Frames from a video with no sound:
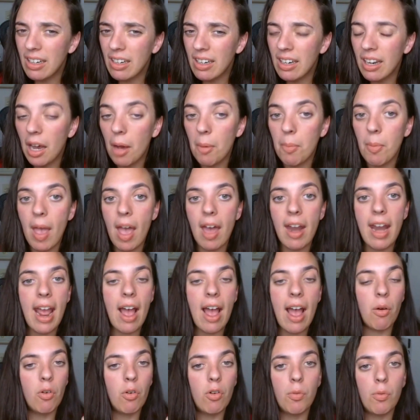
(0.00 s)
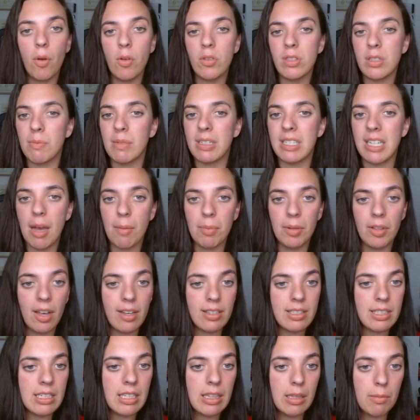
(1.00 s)
about how hormones are
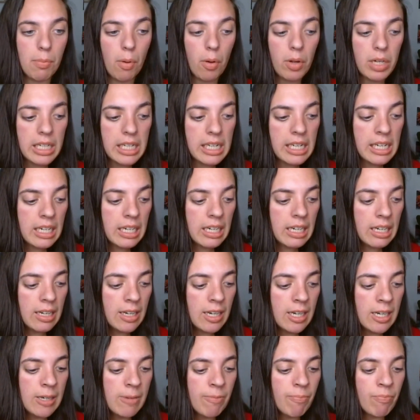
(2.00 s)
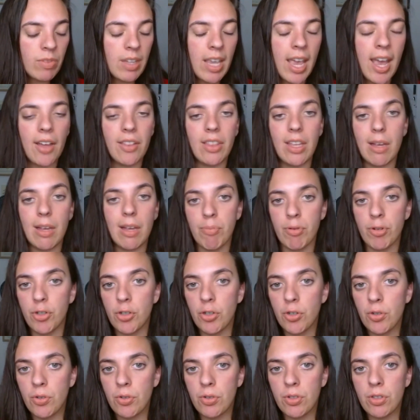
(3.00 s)
metabolized in the body, how they're
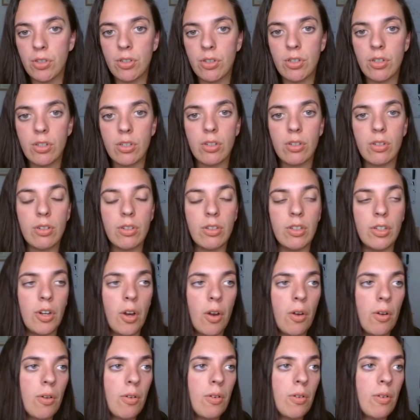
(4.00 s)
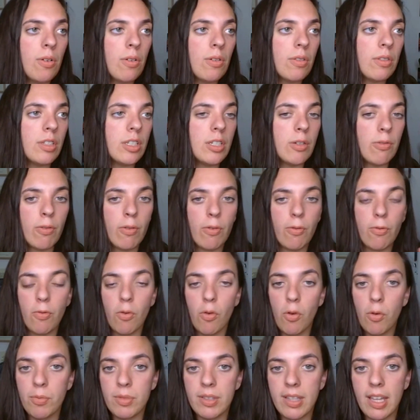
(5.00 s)
produced, the different
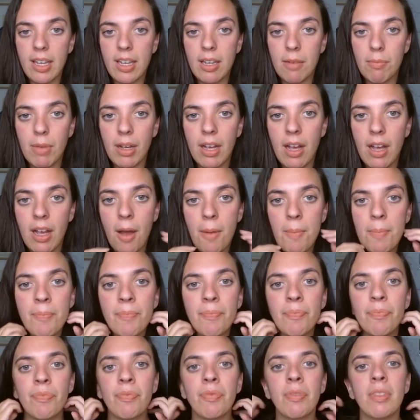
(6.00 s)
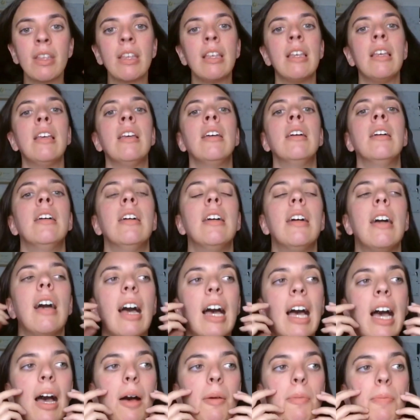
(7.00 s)
forms they can become,
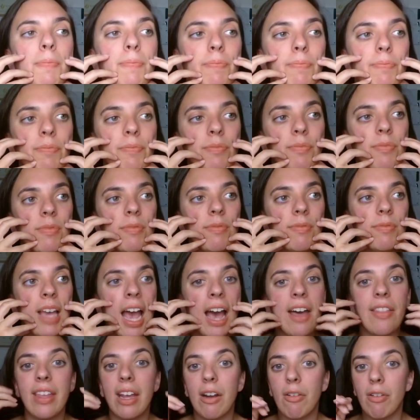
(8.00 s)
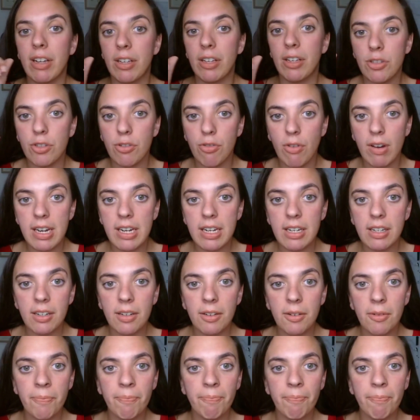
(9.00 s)
how they're excreted,